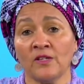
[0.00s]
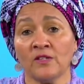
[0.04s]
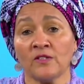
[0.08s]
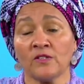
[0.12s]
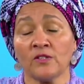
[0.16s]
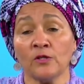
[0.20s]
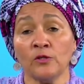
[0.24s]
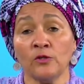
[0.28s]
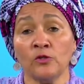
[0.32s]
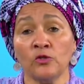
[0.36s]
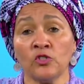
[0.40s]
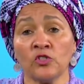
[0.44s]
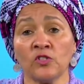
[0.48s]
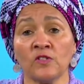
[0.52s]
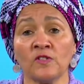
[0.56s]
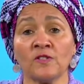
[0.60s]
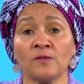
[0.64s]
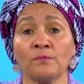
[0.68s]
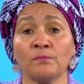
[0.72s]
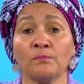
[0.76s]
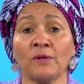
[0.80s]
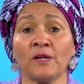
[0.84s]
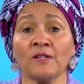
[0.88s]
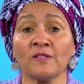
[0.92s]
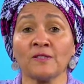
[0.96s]

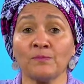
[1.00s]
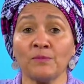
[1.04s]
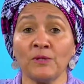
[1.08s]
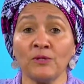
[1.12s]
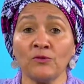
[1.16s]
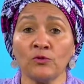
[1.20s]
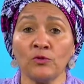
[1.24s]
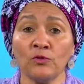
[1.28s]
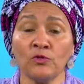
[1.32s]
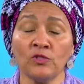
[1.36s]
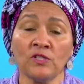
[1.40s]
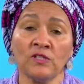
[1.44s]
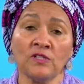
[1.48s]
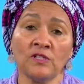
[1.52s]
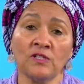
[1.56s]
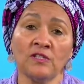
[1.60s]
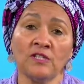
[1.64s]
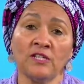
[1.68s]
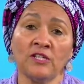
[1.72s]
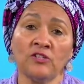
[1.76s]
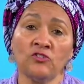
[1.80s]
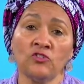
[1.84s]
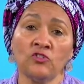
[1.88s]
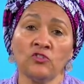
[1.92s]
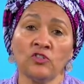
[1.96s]
Solutions must be rooted in
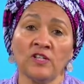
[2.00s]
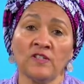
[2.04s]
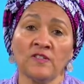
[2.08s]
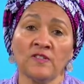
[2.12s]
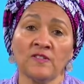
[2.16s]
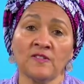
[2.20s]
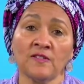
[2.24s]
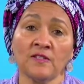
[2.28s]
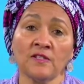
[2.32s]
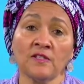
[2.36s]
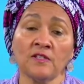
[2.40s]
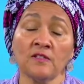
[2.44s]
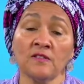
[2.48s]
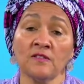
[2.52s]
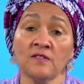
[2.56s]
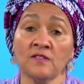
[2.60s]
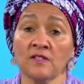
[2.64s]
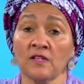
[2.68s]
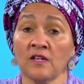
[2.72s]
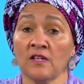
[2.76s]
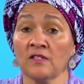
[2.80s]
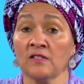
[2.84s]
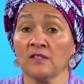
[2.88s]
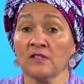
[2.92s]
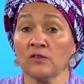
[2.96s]
the interests and
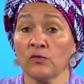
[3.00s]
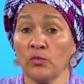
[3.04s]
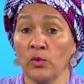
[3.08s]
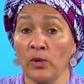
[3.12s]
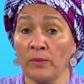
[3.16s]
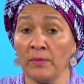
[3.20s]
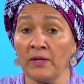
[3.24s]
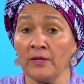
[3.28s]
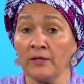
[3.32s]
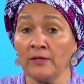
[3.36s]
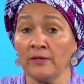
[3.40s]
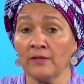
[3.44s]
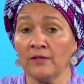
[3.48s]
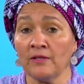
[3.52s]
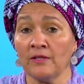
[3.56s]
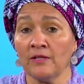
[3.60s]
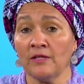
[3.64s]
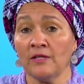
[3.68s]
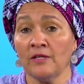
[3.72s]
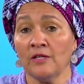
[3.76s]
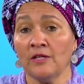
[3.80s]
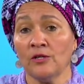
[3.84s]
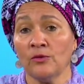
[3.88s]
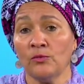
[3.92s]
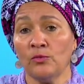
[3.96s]
concerns of women.
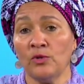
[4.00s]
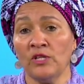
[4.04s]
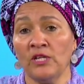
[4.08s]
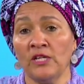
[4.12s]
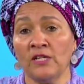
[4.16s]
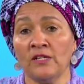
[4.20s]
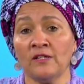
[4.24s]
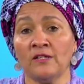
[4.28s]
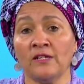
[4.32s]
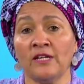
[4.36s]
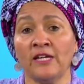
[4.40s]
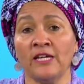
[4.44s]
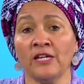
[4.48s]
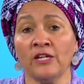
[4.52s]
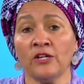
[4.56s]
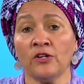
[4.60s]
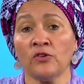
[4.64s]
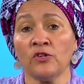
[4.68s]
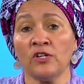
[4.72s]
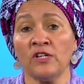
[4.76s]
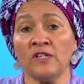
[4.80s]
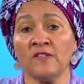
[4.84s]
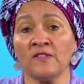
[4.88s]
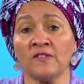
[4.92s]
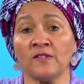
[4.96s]
We need an
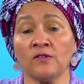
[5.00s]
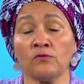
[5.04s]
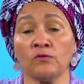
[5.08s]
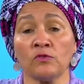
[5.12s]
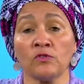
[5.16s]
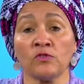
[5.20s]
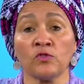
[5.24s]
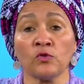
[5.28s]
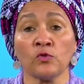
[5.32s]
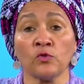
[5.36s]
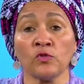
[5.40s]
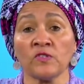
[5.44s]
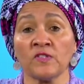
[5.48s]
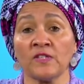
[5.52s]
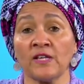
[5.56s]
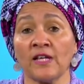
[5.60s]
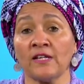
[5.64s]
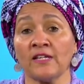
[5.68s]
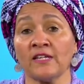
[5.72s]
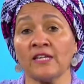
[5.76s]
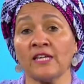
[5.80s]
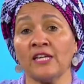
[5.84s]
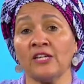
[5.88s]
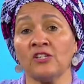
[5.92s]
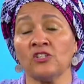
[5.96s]
increase in resource
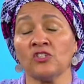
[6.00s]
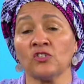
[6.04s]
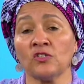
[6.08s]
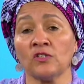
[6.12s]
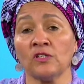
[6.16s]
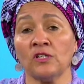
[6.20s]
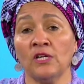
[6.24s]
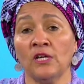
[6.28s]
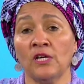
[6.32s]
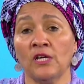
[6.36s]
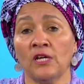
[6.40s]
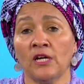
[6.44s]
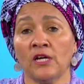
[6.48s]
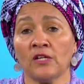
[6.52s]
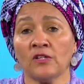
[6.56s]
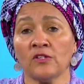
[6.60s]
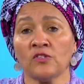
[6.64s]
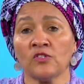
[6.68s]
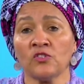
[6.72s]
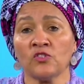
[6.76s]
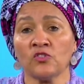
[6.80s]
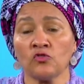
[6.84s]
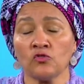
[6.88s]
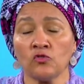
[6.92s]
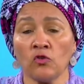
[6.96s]
allocation and
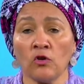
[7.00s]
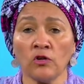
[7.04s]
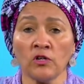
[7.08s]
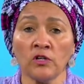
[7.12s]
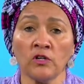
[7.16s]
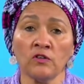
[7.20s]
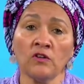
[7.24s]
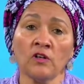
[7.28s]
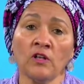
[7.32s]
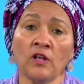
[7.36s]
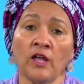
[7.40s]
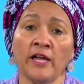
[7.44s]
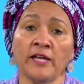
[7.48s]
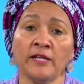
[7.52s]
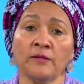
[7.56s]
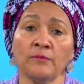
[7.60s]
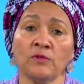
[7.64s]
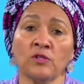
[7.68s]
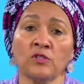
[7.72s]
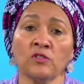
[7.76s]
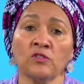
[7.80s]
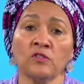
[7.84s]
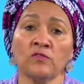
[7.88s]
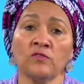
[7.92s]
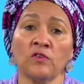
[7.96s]
a stronger
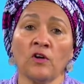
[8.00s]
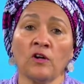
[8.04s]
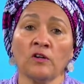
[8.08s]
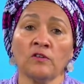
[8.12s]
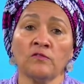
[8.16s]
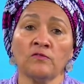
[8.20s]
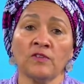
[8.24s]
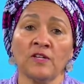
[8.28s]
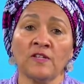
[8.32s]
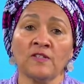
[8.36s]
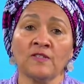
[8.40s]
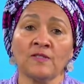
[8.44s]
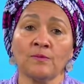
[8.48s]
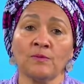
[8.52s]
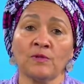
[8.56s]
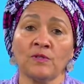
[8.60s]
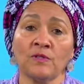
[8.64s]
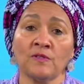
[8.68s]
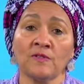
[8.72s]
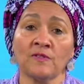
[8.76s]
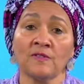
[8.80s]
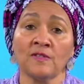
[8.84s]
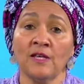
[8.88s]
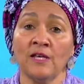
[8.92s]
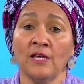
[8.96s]
alignment of our
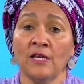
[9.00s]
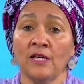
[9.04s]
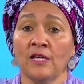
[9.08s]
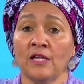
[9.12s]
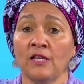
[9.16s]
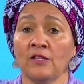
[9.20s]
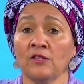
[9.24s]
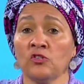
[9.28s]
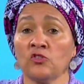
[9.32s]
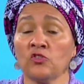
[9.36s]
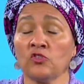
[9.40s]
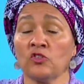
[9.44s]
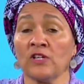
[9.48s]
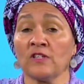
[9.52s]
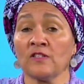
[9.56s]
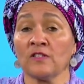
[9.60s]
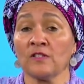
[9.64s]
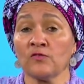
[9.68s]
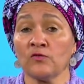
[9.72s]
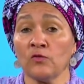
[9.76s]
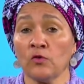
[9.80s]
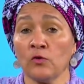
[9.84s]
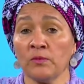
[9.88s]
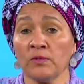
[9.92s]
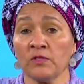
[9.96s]
investments in the
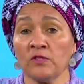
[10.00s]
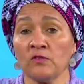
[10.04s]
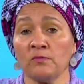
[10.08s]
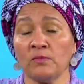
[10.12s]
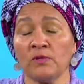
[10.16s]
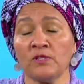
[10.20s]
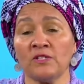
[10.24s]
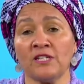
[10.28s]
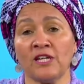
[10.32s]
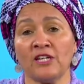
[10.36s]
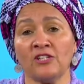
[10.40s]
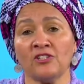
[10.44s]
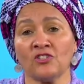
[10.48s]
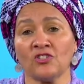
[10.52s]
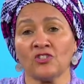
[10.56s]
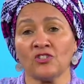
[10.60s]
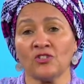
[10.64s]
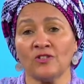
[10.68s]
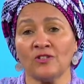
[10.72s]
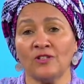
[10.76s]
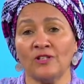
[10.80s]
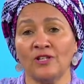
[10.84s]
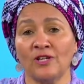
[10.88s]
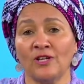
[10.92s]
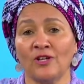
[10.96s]
transformative
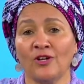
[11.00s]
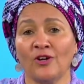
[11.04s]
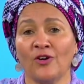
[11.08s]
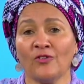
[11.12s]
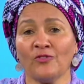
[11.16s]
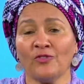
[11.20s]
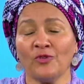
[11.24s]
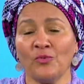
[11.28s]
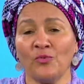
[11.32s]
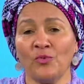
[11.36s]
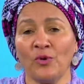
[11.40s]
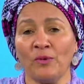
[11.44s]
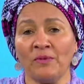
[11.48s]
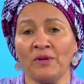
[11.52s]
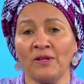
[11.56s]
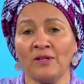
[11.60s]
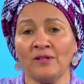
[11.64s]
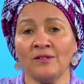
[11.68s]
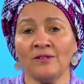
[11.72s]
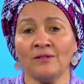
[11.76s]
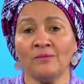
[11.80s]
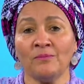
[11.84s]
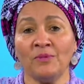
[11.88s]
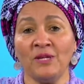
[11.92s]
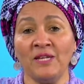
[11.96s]
potential of the
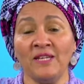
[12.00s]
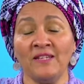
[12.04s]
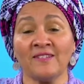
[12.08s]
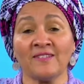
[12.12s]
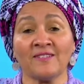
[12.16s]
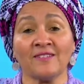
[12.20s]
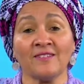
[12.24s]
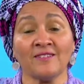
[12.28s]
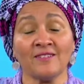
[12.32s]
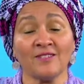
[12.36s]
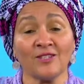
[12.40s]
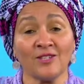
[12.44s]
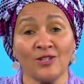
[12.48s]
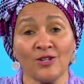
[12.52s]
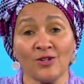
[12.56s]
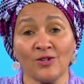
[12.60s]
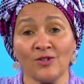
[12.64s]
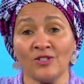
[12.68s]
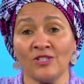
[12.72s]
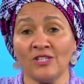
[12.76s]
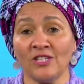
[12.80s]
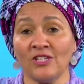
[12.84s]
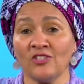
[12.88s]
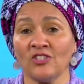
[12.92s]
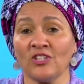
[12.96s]
Women, Peace, and
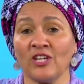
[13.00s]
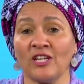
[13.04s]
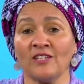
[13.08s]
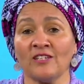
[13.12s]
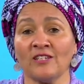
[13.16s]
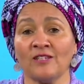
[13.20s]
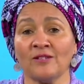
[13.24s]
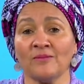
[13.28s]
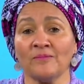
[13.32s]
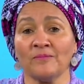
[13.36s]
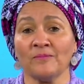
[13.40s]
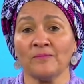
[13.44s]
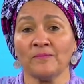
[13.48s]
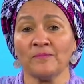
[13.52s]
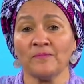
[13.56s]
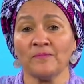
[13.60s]
Security agenda.